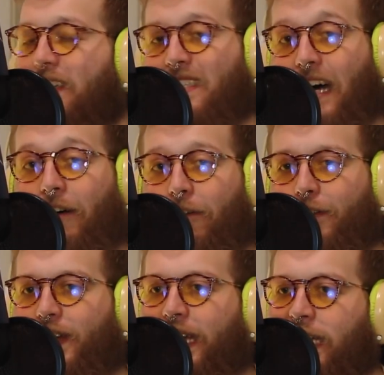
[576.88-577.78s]

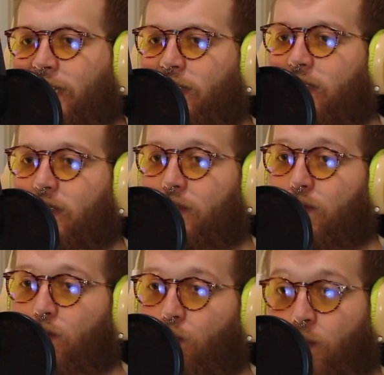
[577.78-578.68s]
itself is
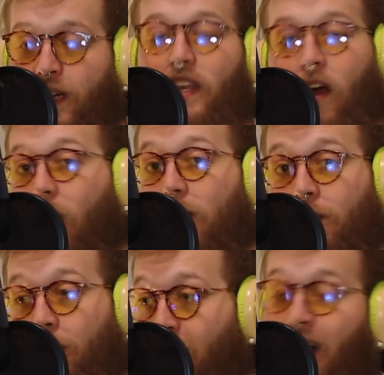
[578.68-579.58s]
really
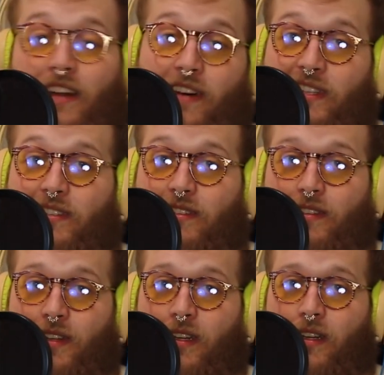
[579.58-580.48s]
hard for a lot of us.
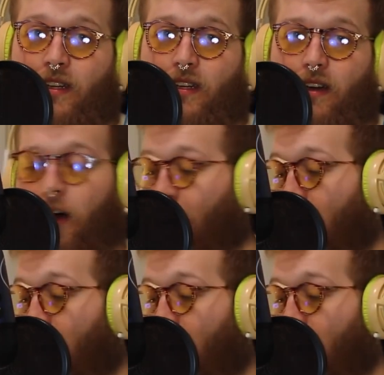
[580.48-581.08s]
Our